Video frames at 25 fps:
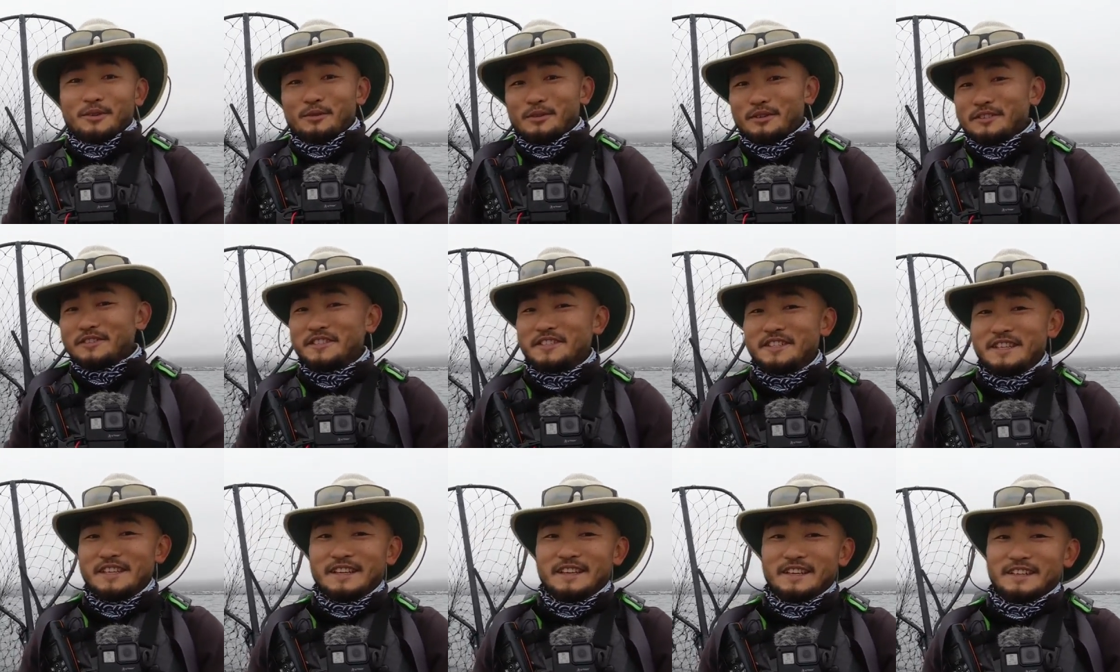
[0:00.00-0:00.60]
we'll
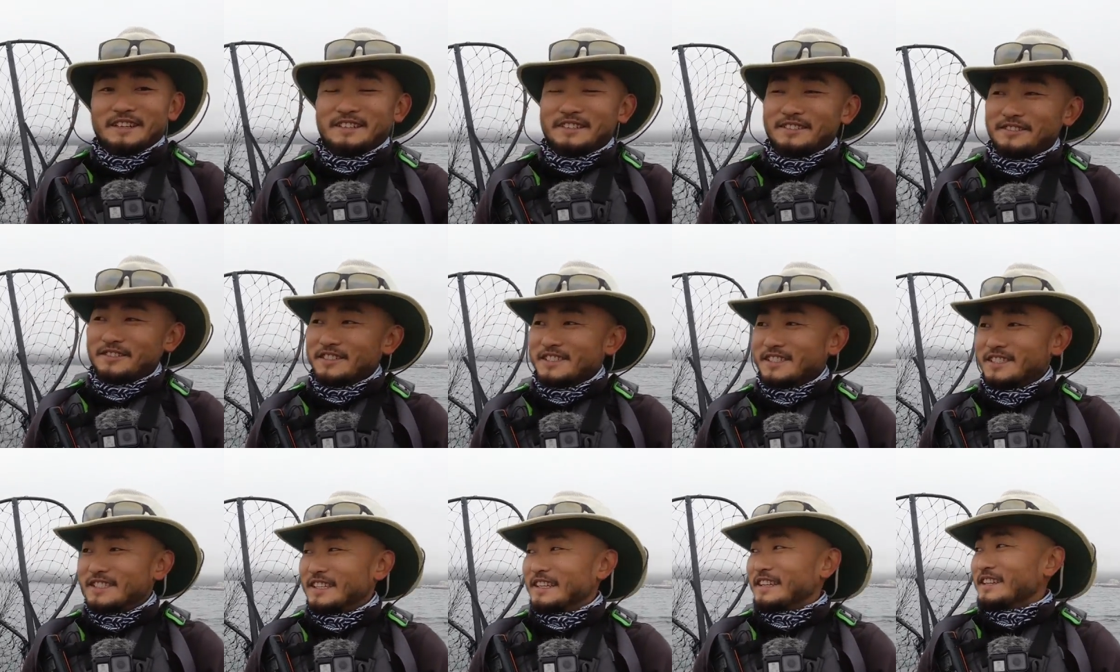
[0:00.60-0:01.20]
see, we'll
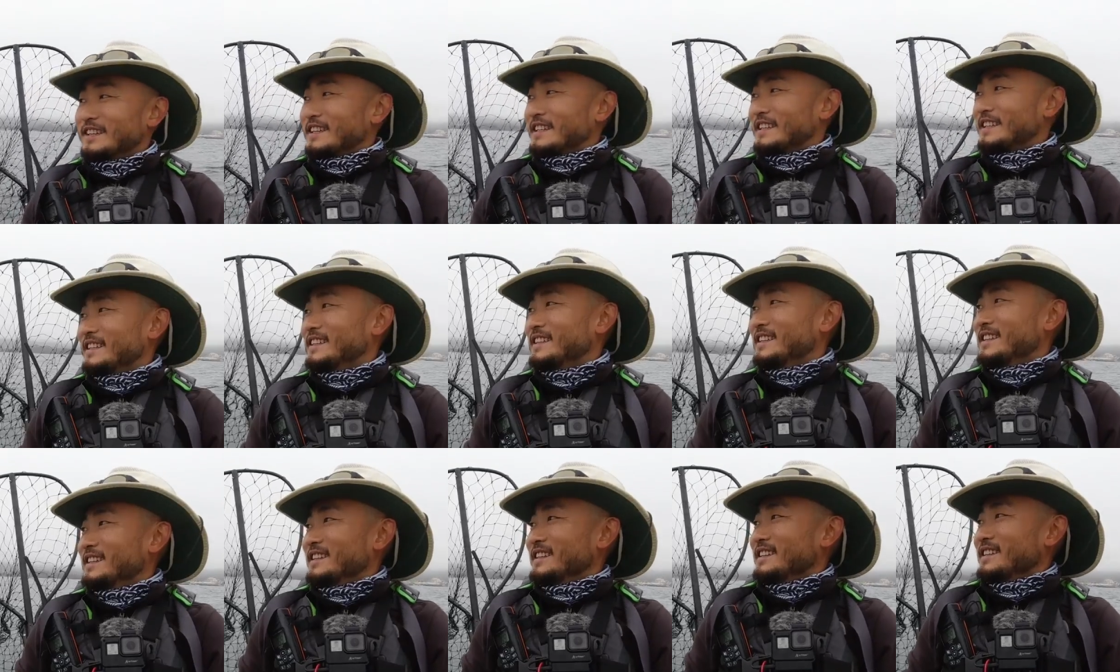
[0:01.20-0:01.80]
see.
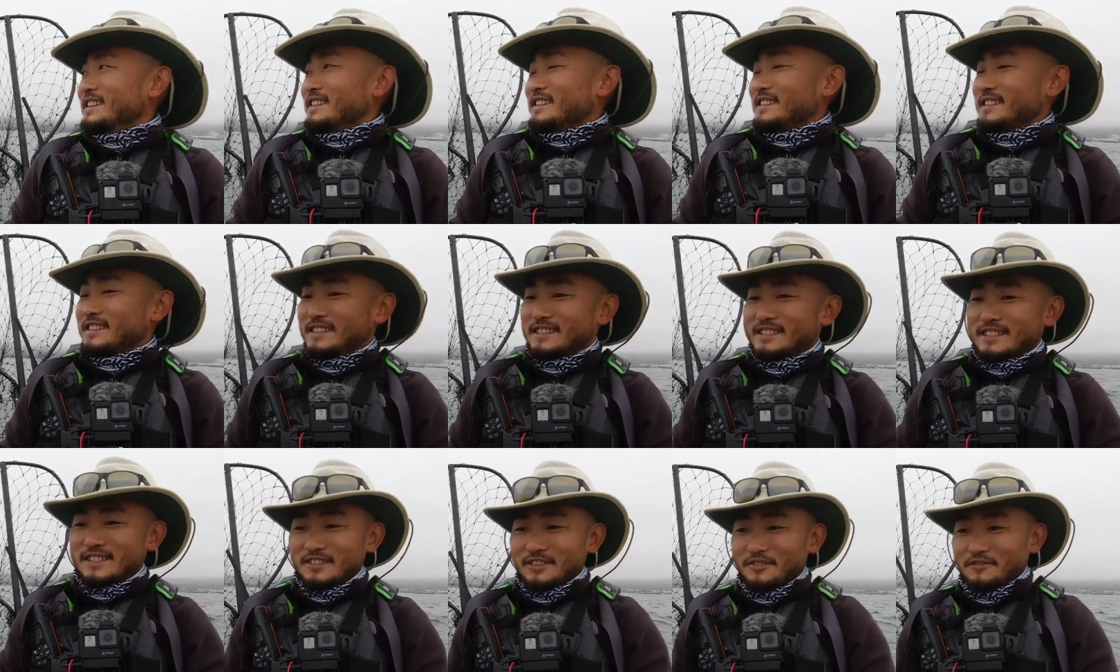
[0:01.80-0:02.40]

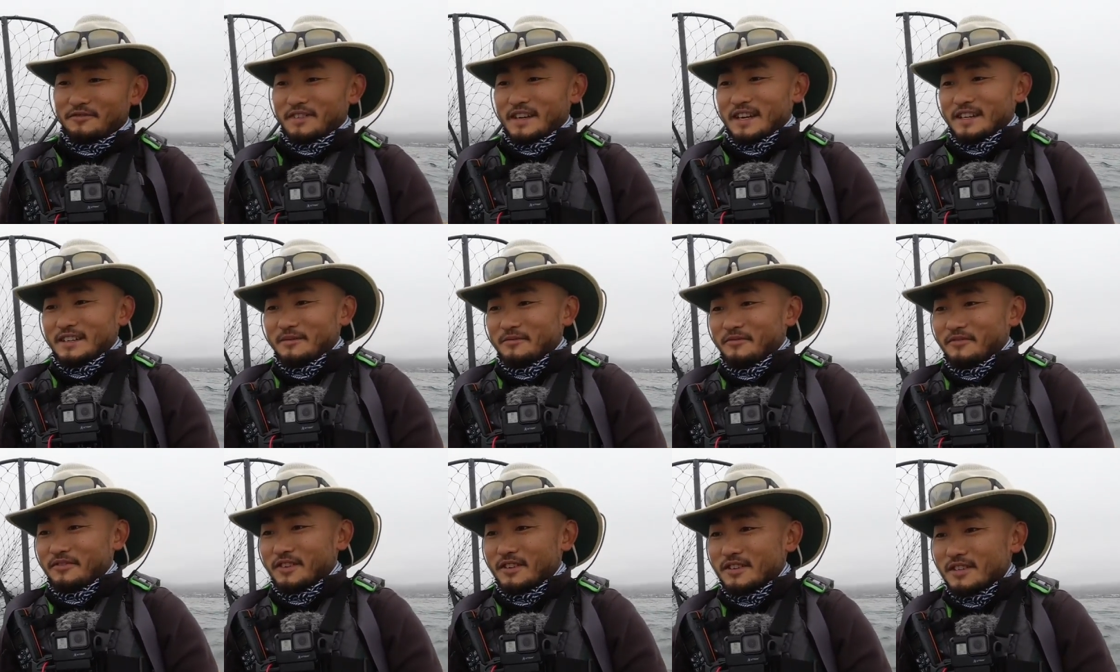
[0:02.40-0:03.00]
Let's go find
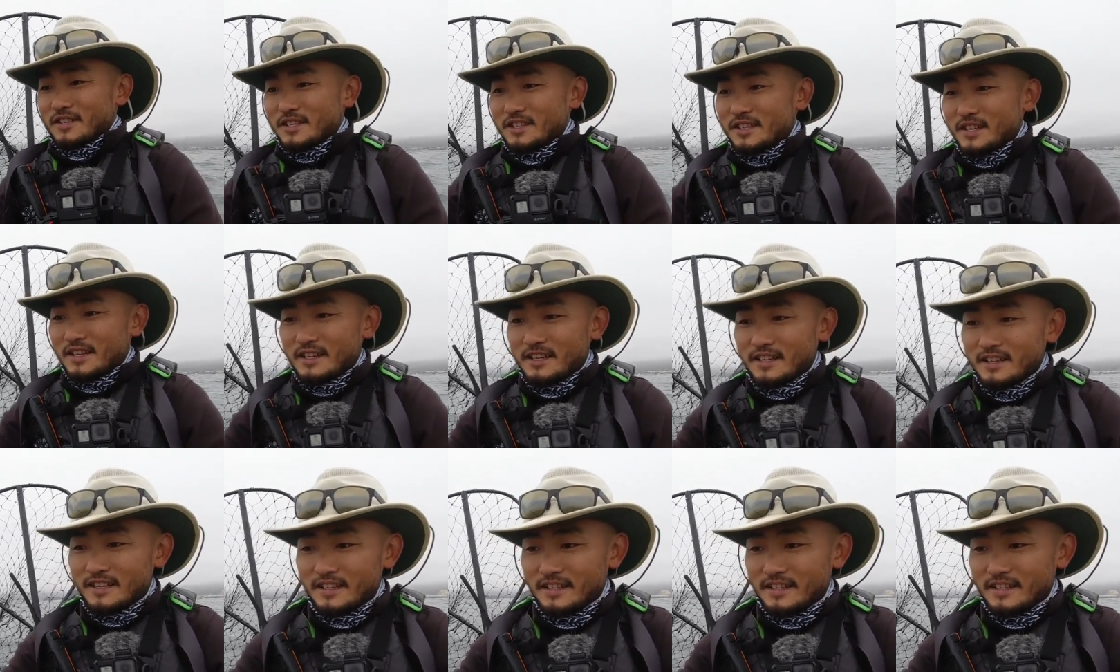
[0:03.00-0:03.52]
them first.